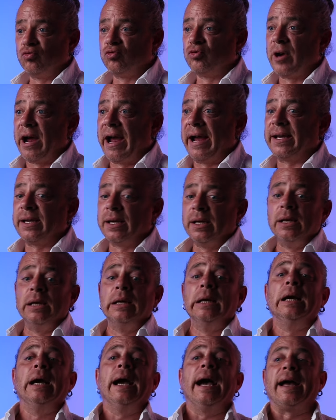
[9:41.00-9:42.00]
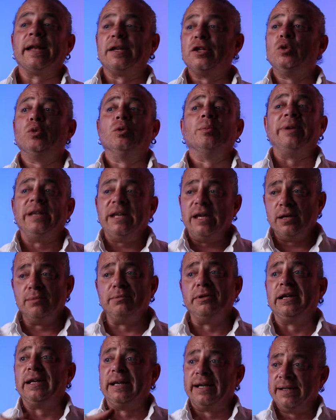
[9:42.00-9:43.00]
wreck and you will be
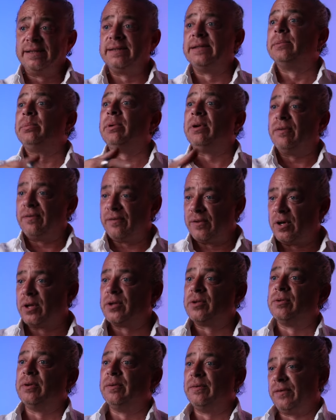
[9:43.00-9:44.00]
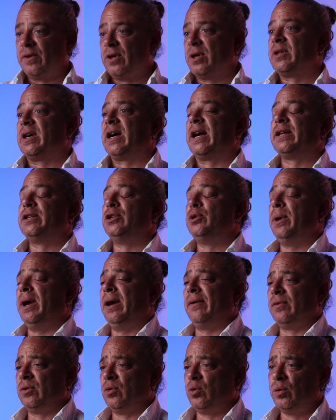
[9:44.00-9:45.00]
humiliated a bit further and further and you
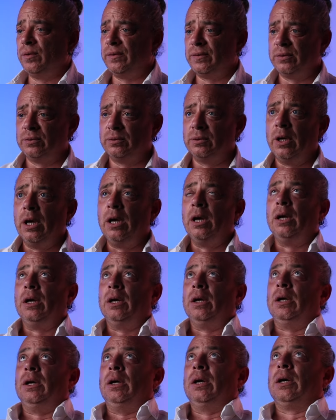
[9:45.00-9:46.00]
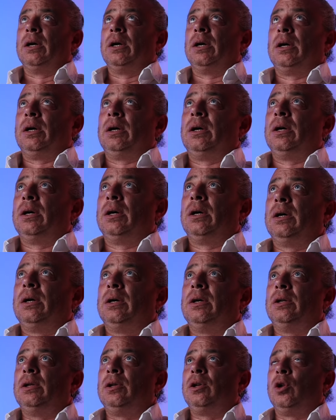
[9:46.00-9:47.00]
have an awful
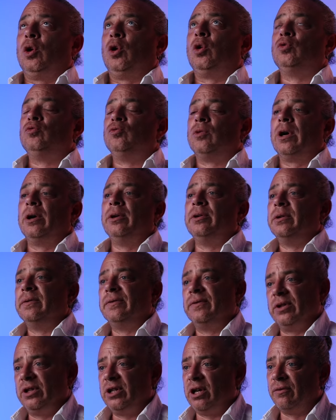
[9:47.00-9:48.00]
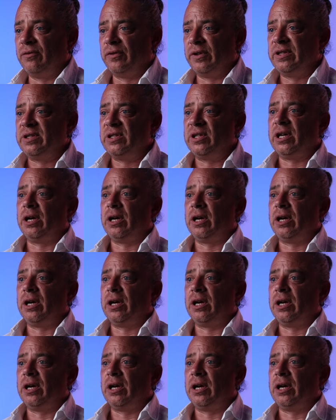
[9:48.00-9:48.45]
uh, long road of recovery to